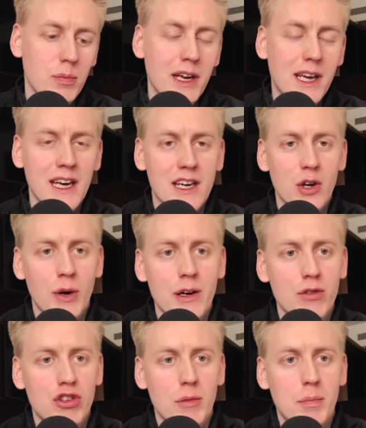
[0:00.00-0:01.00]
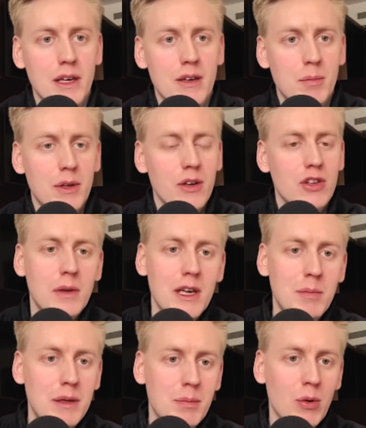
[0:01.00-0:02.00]
making a career in shipping, because
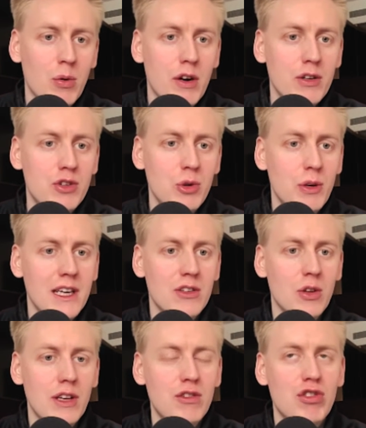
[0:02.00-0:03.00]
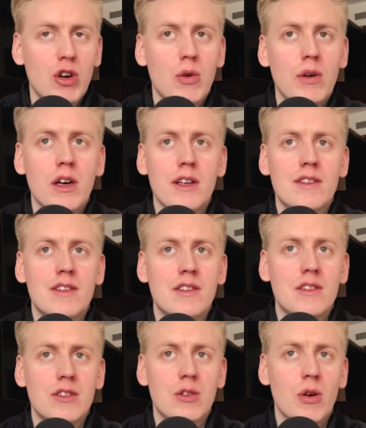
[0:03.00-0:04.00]
many people who are tuning into this show are
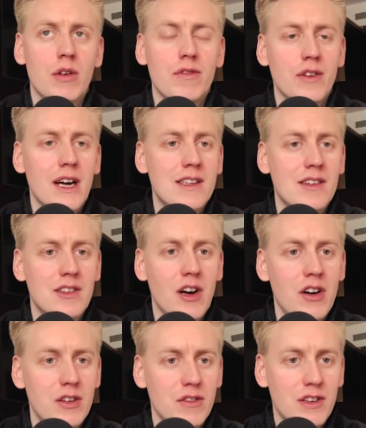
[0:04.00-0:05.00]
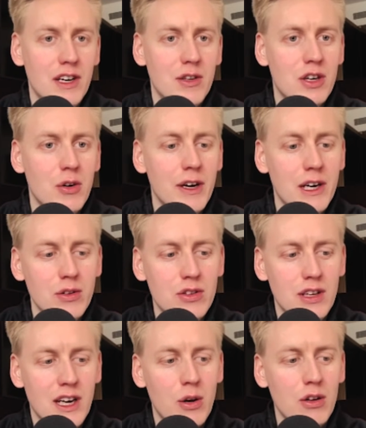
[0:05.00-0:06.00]
sort of at the start of their
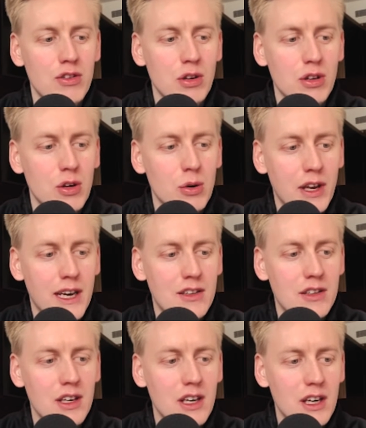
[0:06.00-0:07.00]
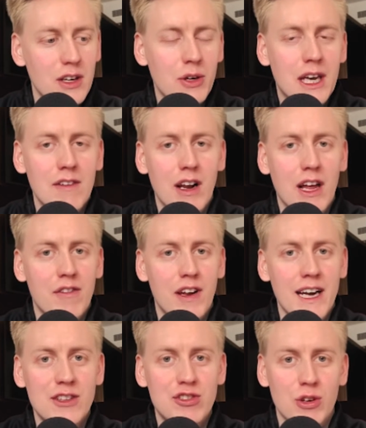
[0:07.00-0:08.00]
careers. And I also know that you give a lot
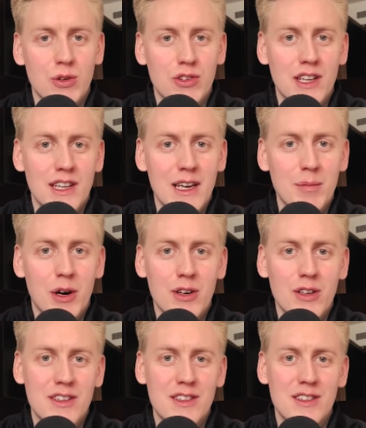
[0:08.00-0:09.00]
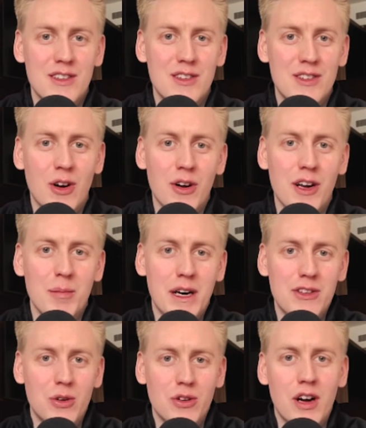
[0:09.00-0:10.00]
of lectures in Denmark talking
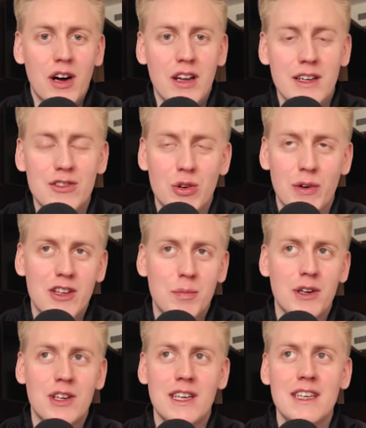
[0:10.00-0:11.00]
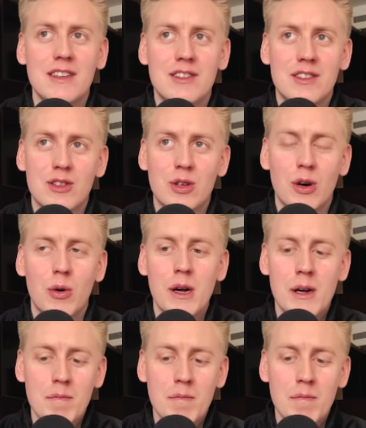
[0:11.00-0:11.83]
about your knowledge or expertise. So